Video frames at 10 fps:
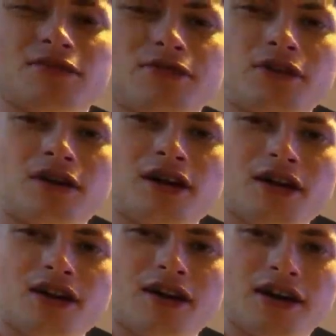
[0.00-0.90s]
far.
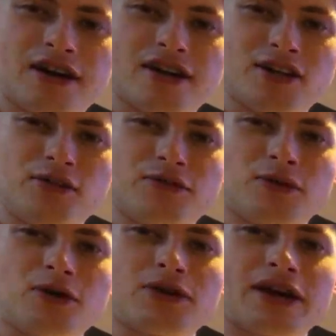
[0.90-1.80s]
You feel
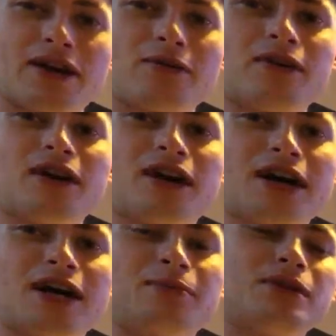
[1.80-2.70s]
old now.
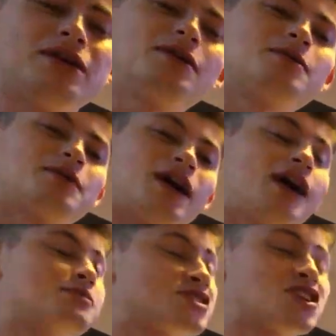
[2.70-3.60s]

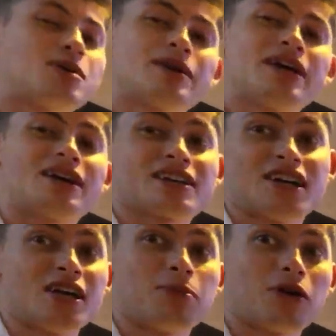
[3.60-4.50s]
I'm sorry, mate. I can
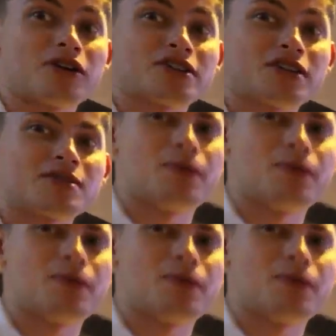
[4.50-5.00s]
only apologise,